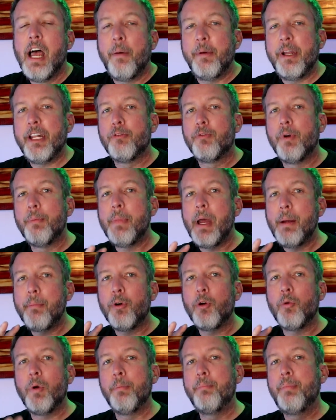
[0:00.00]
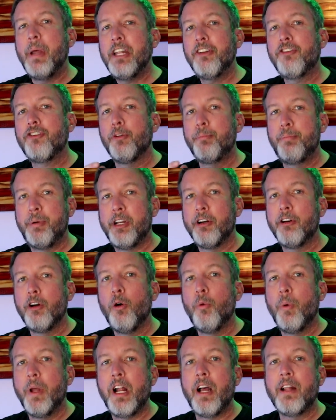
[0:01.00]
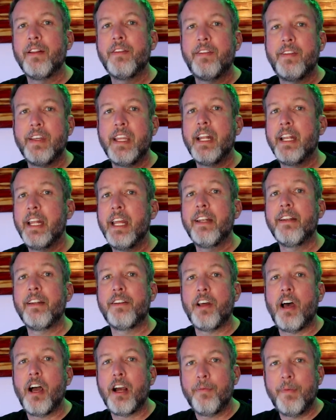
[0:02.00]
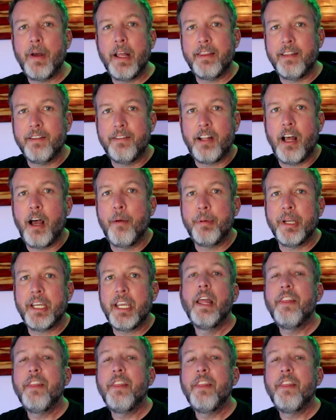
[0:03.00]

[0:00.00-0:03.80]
I mean, remember when Ben Shapiro went on CNN to talk about this topic